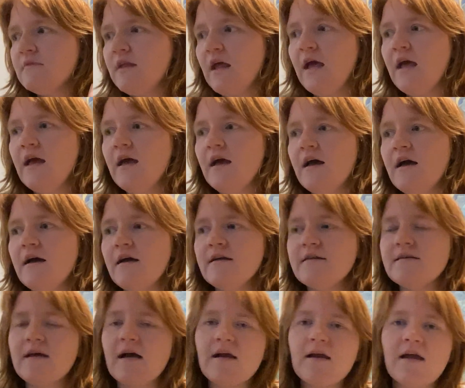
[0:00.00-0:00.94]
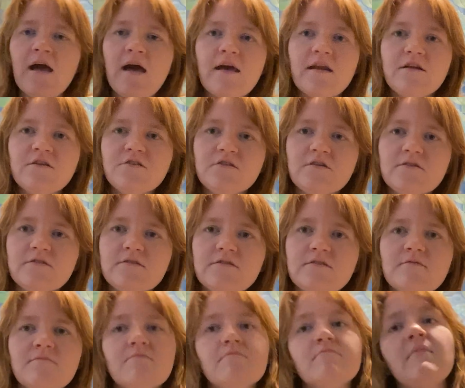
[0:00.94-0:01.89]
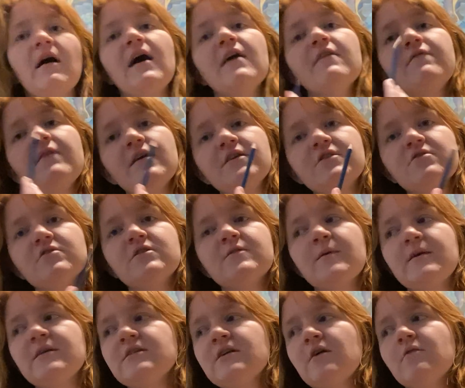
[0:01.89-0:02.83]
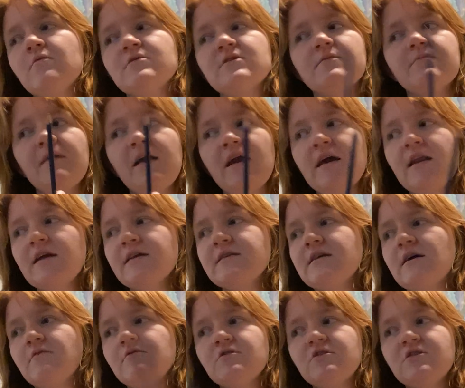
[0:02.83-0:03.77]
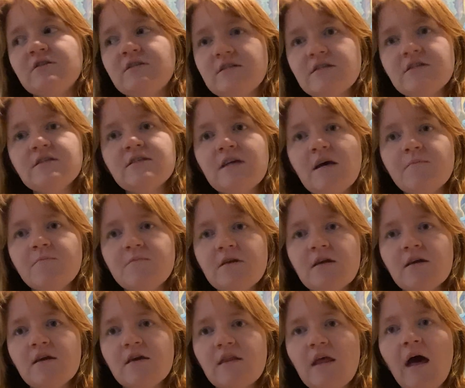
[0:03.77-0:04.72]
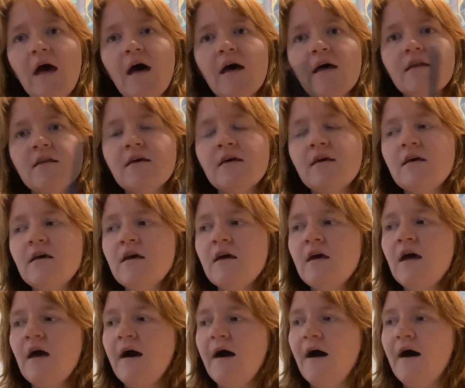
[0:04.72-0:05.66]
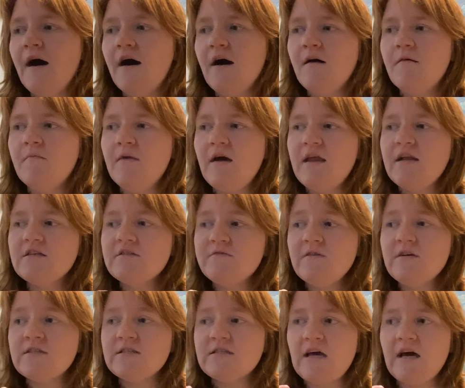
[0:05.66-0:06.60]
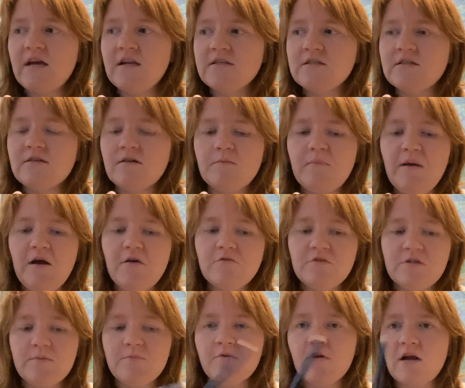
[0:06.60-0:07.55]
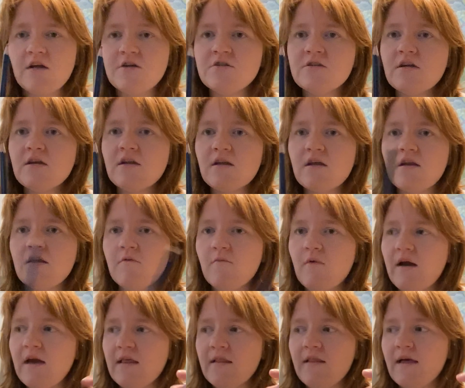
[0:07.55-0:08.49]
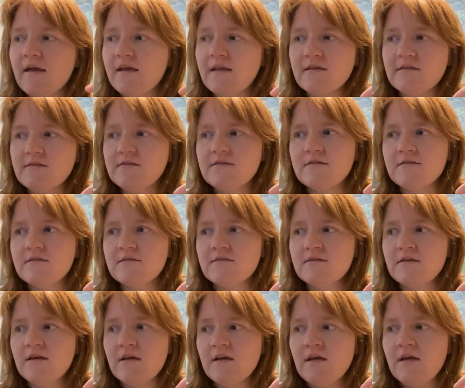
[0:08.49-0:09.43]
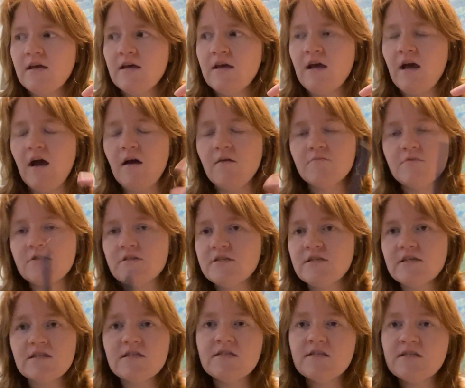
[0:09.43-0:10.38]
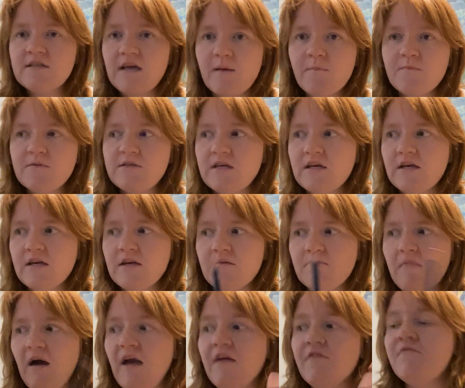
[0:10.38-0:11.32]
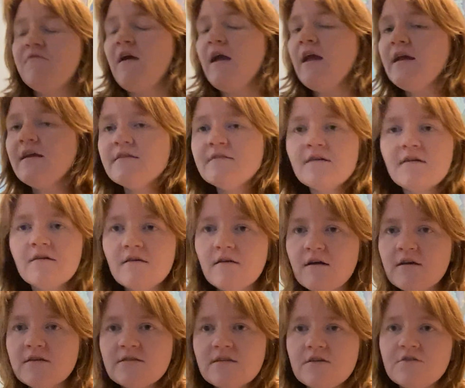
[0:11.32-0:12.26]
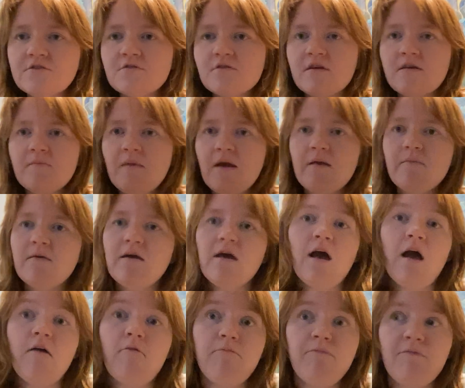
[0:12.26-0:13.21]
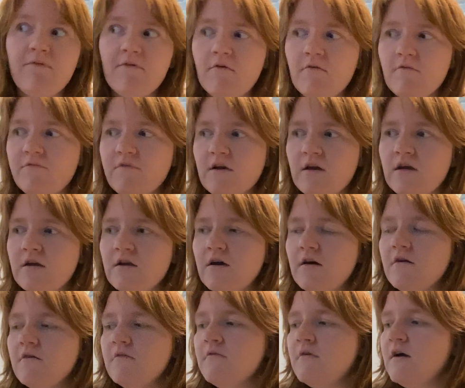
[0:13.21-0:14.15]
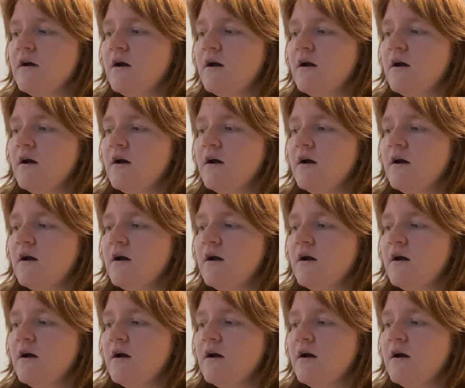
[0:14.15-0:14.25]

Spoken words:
And I kind of just, my facial expression, I wasn't panicked, I was just accepting that. And it's very sad. It's about depression anyway. Like I'm just accepting my fate, essentially, maybe. I don't fucking know.